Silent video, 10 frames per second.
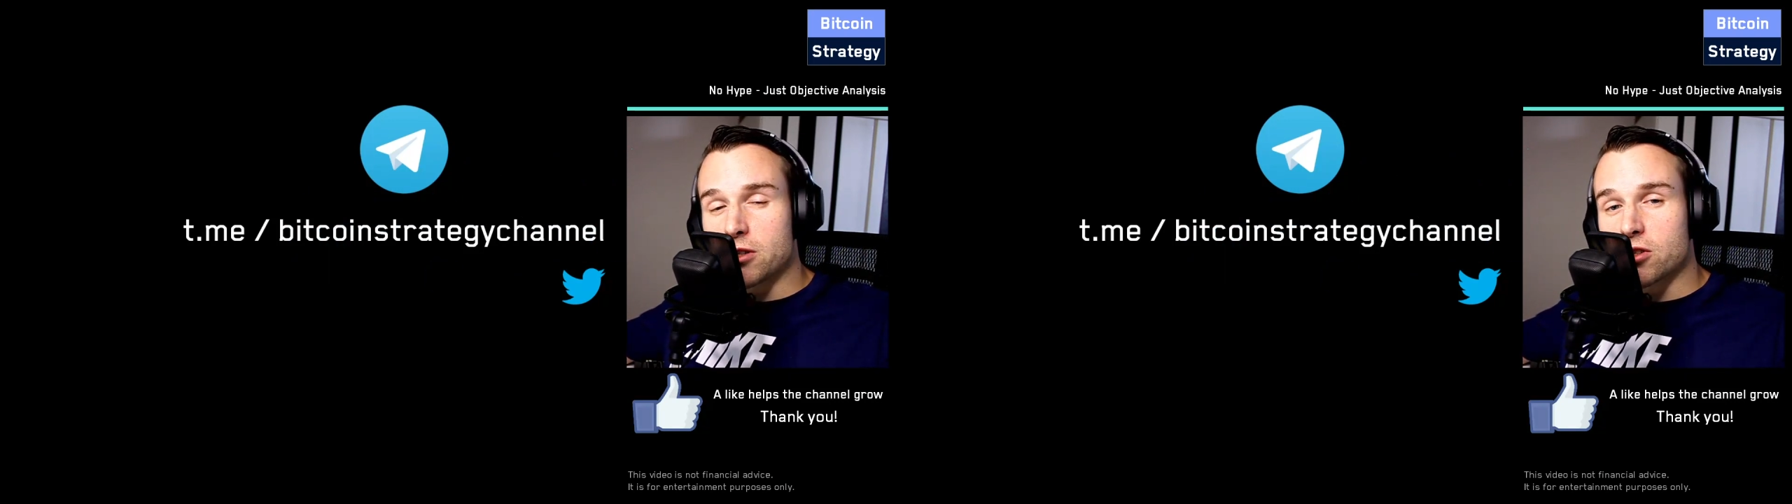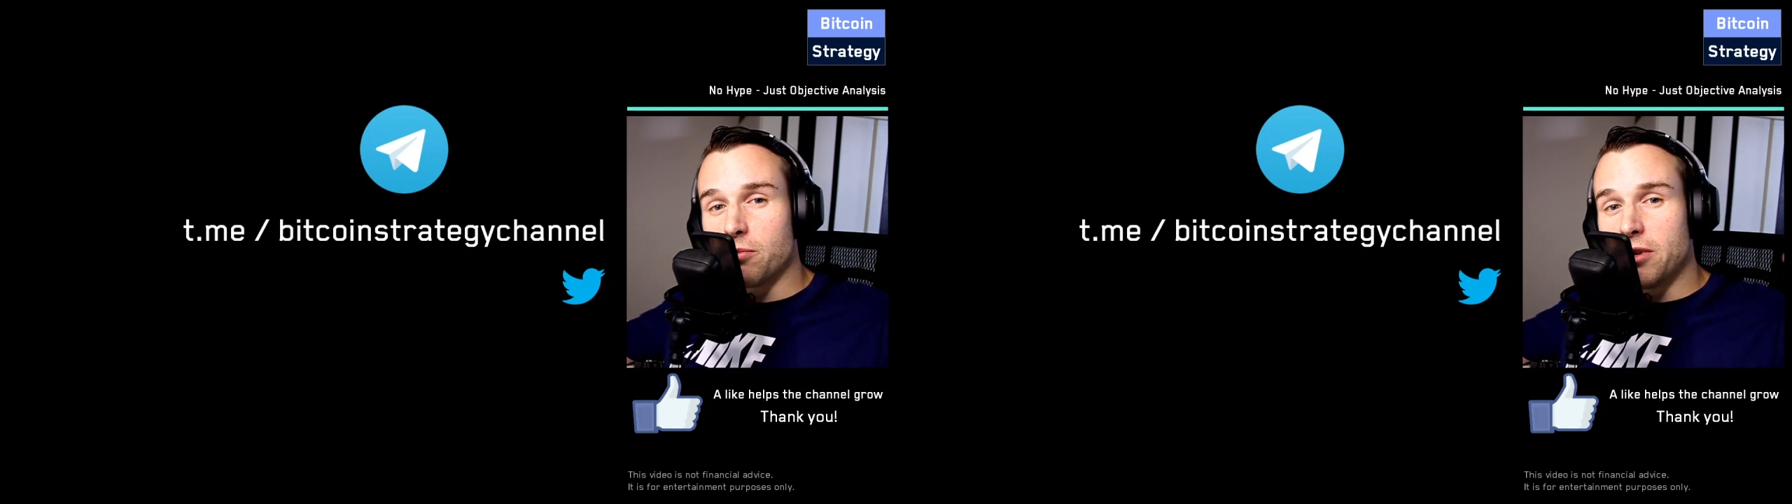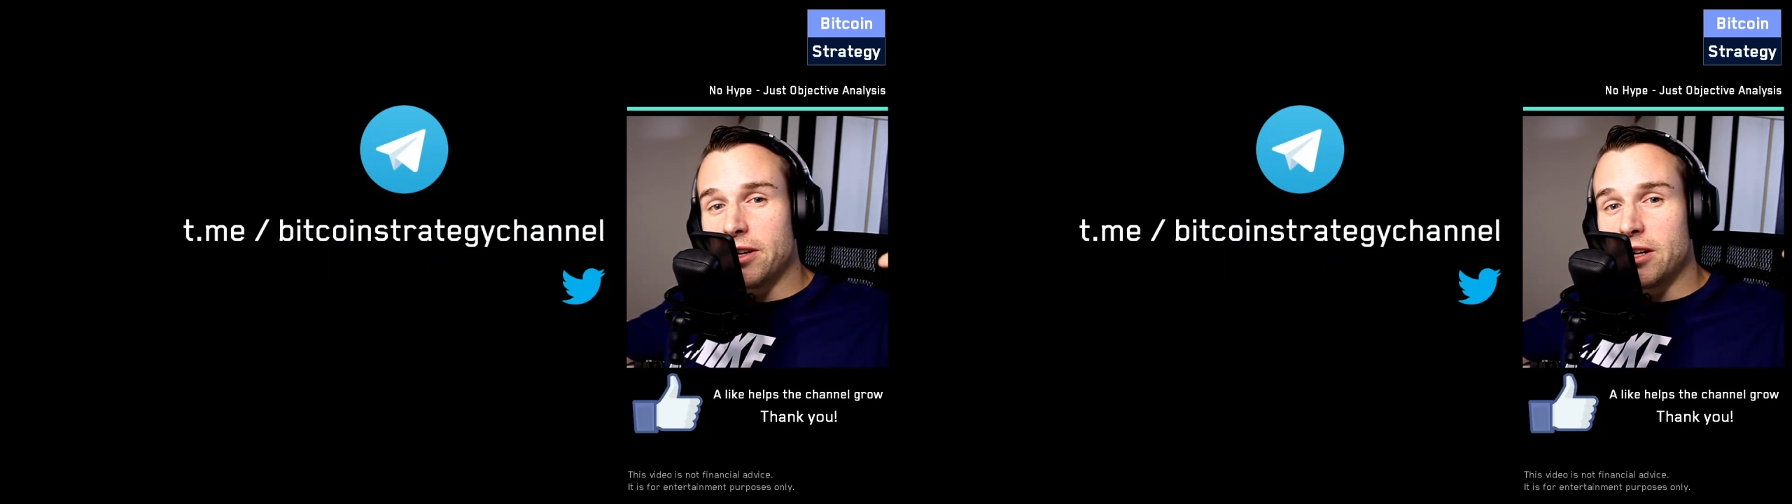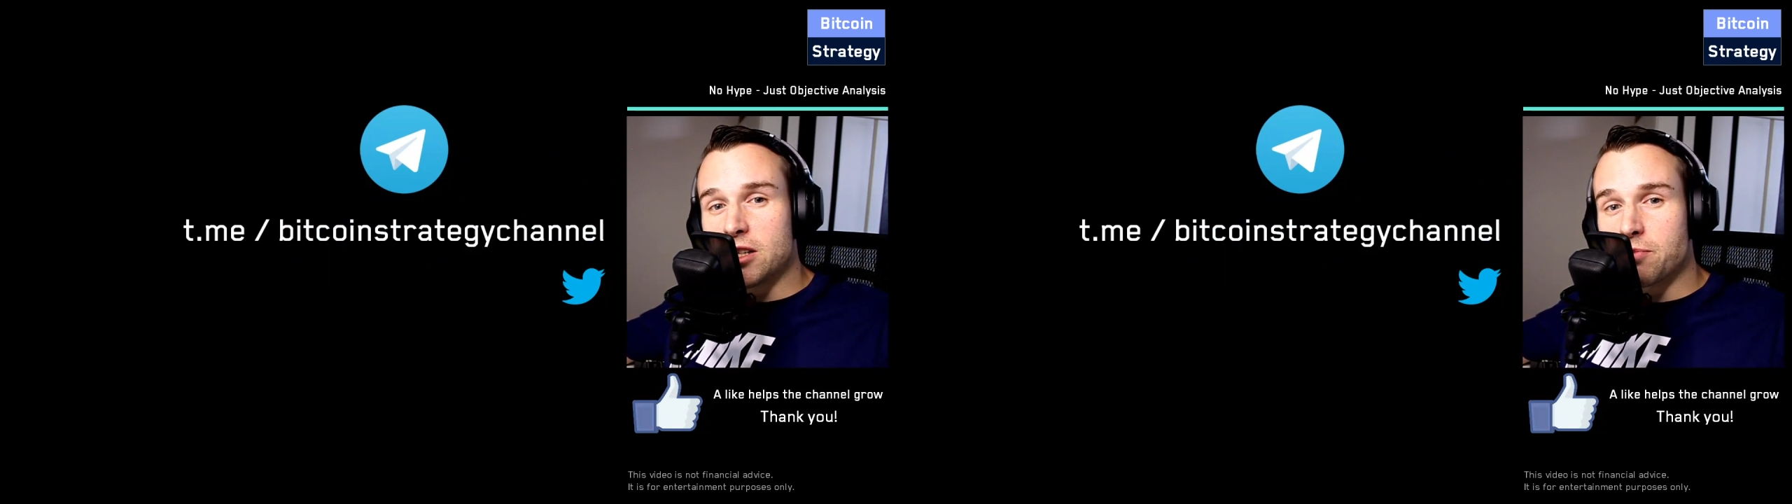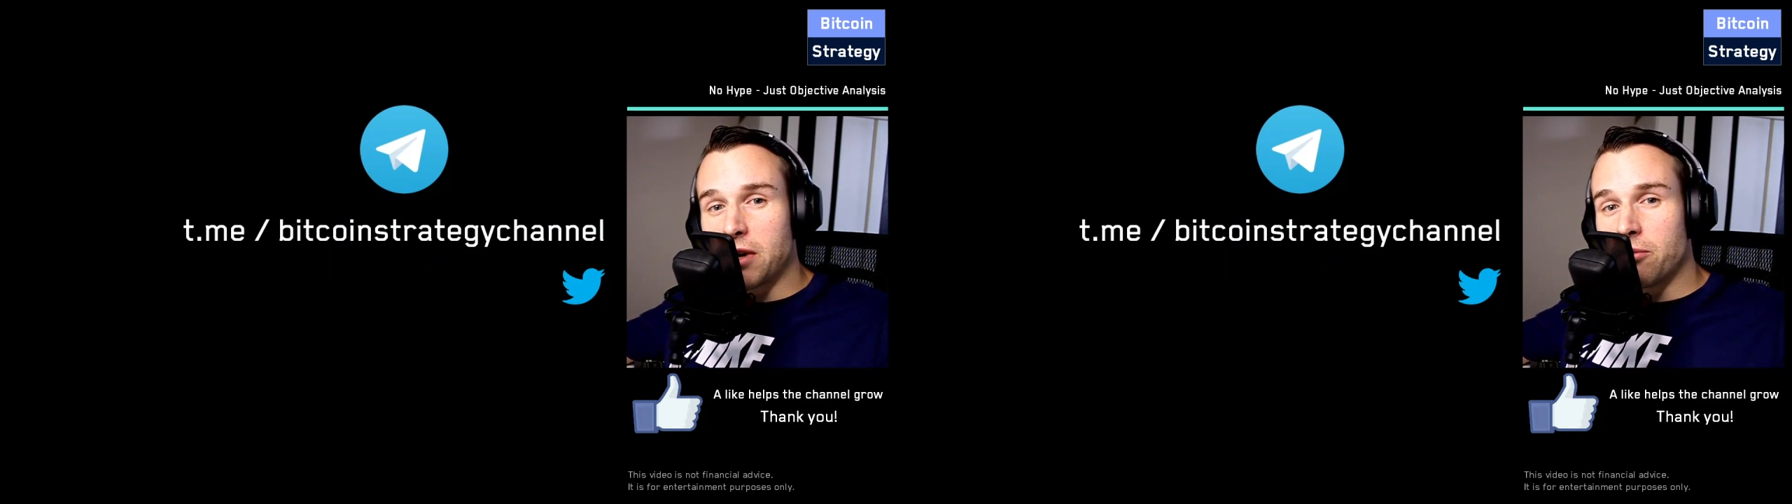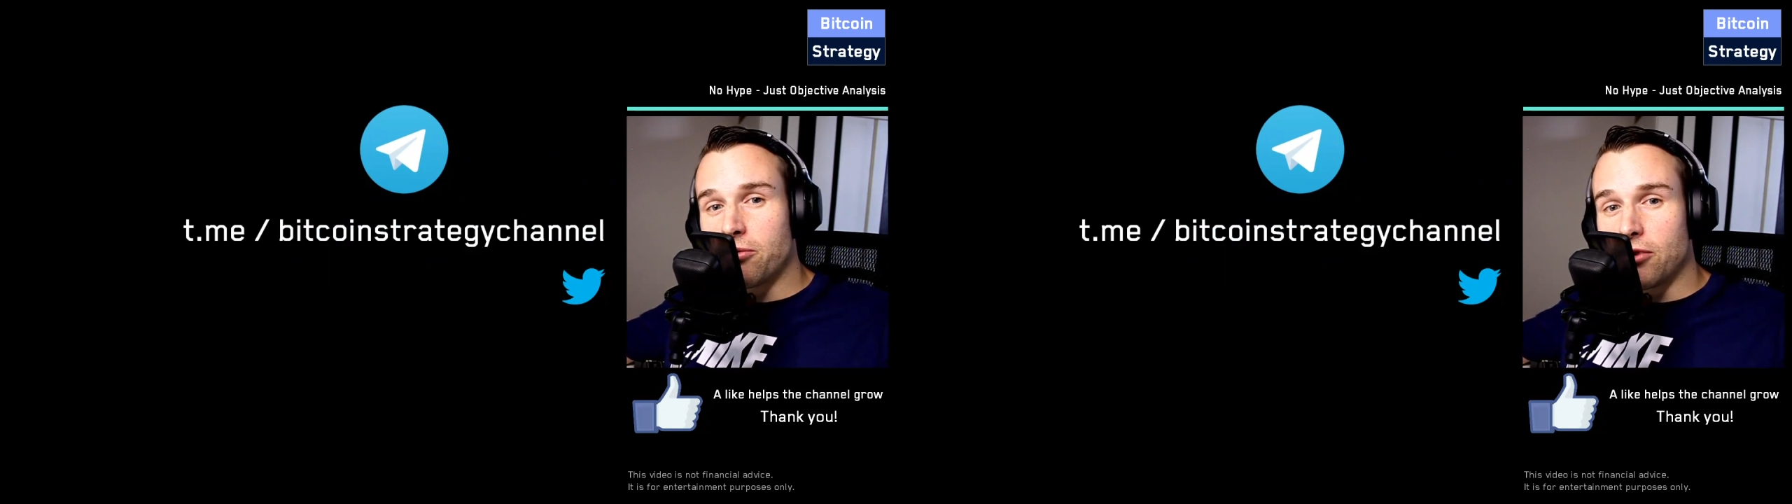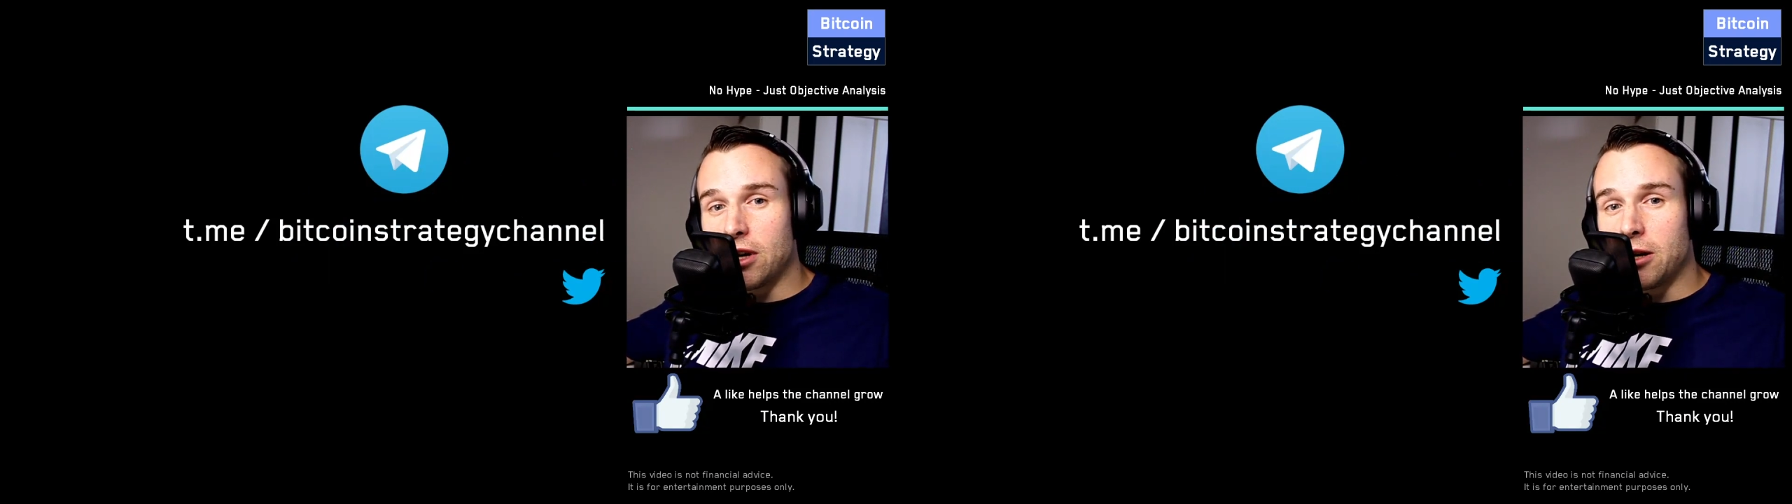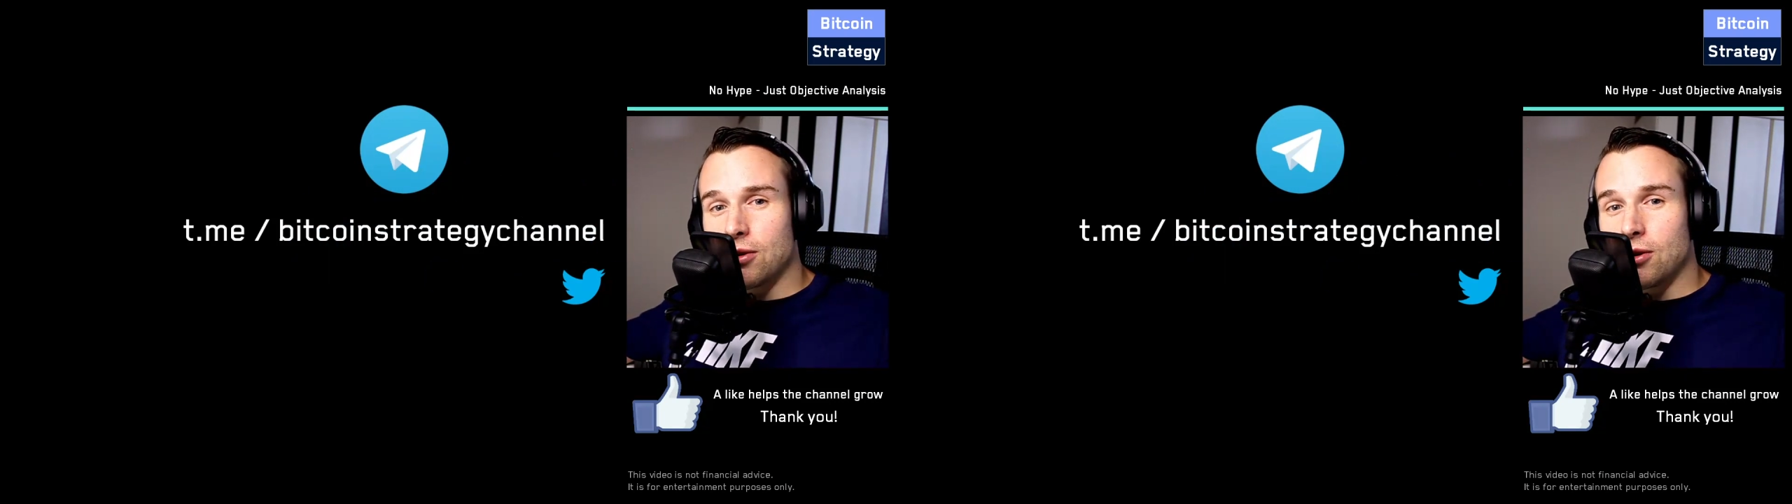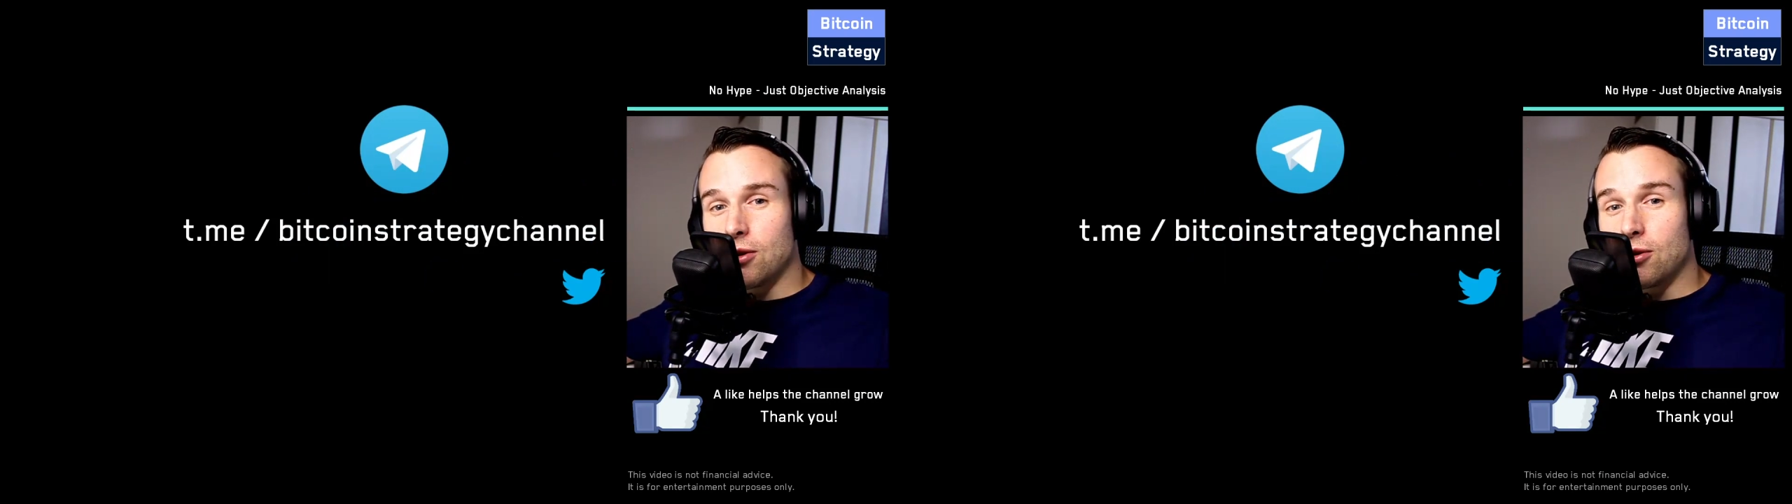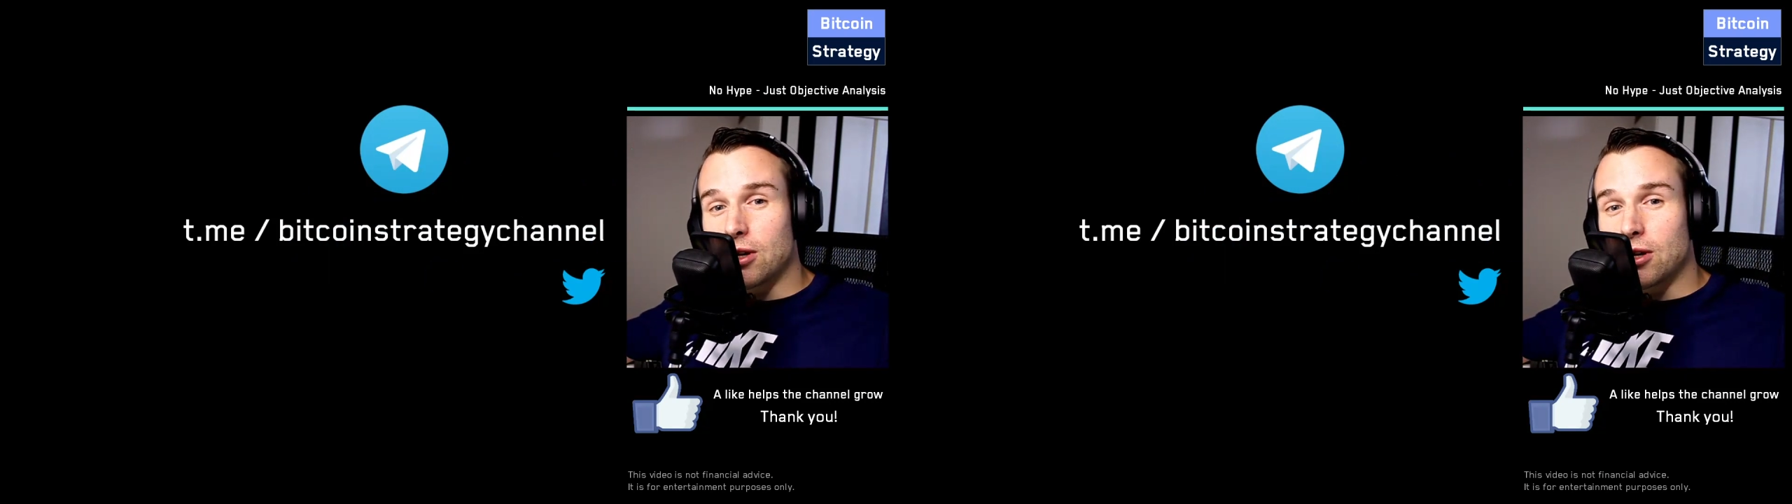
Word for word: It's completely spam free. Looking